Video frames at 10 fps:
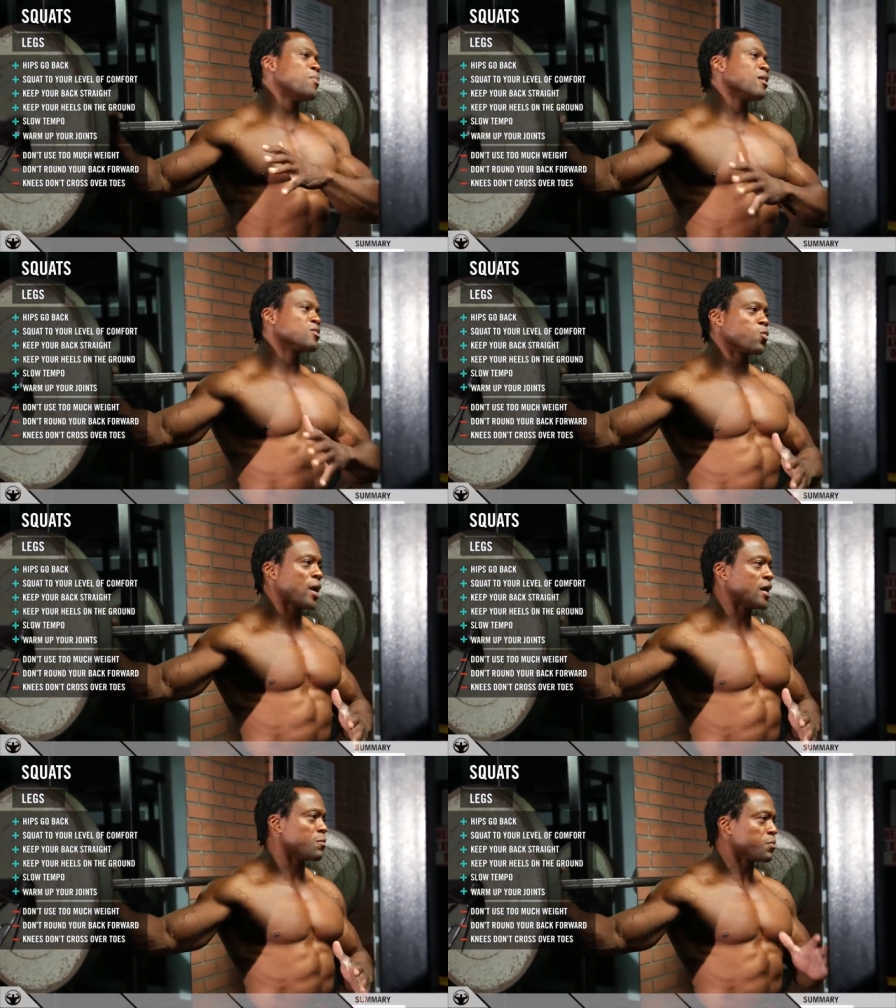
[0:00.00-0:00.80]
about the
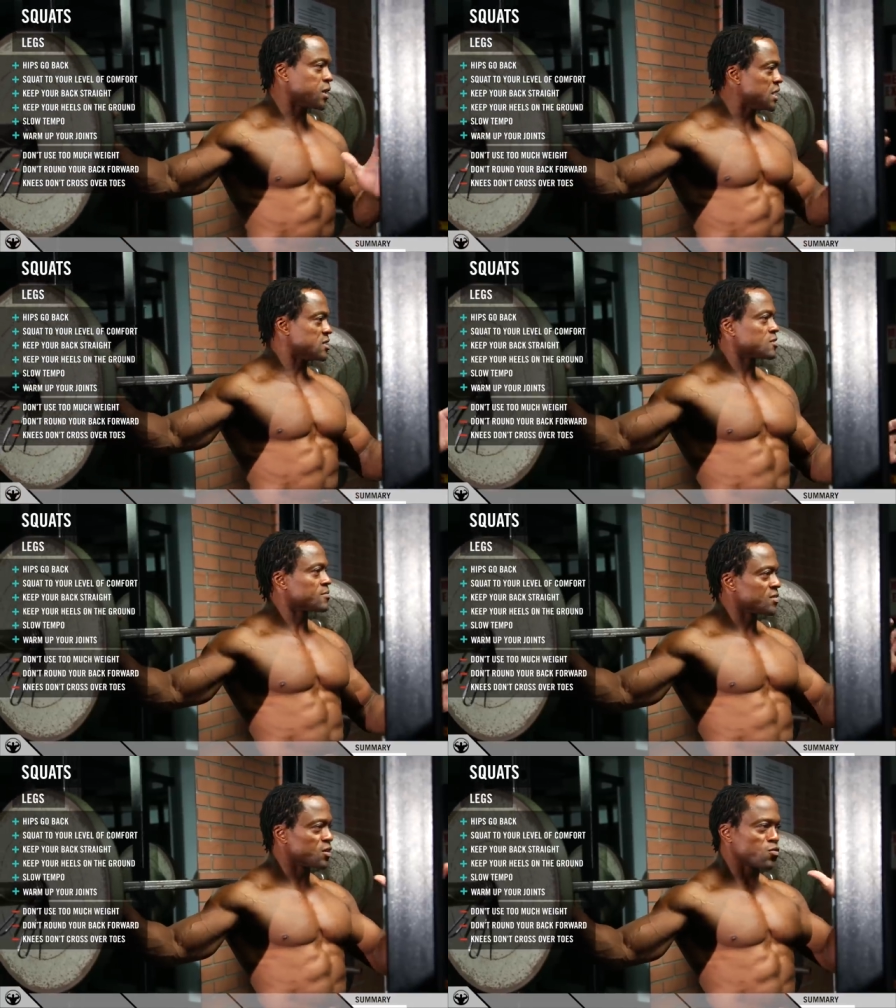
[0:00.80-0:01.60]
weight.
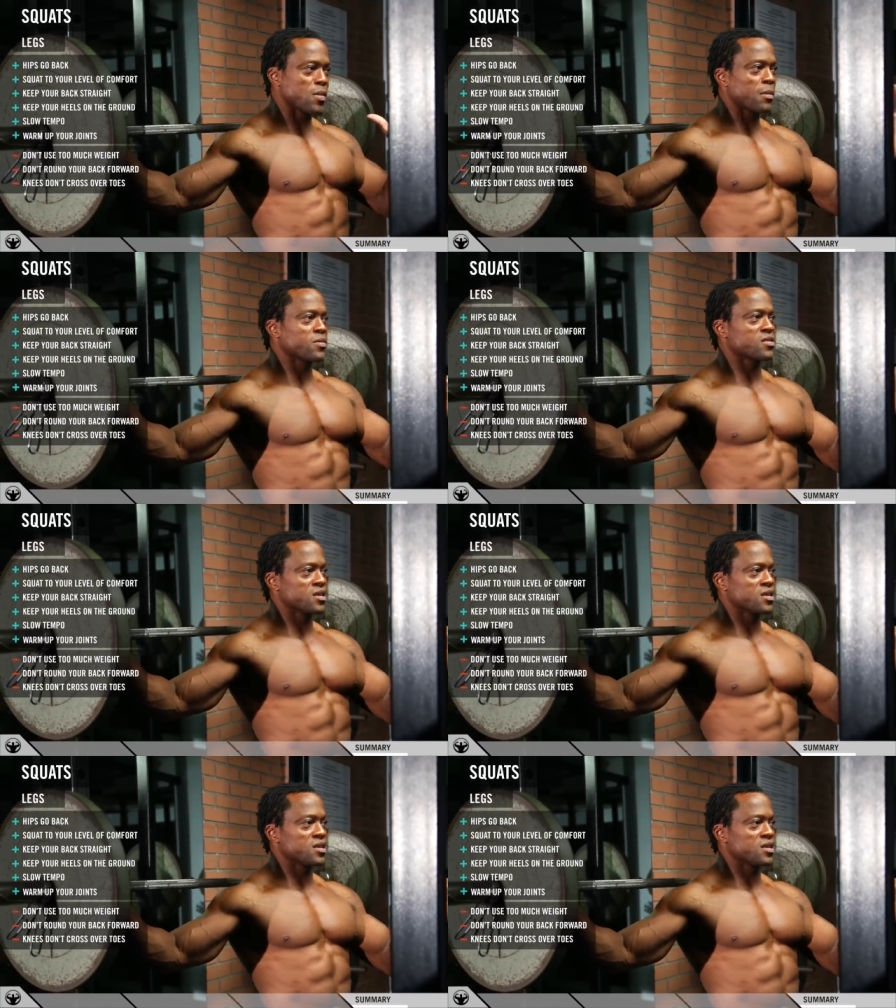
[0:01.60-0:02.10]
Please remember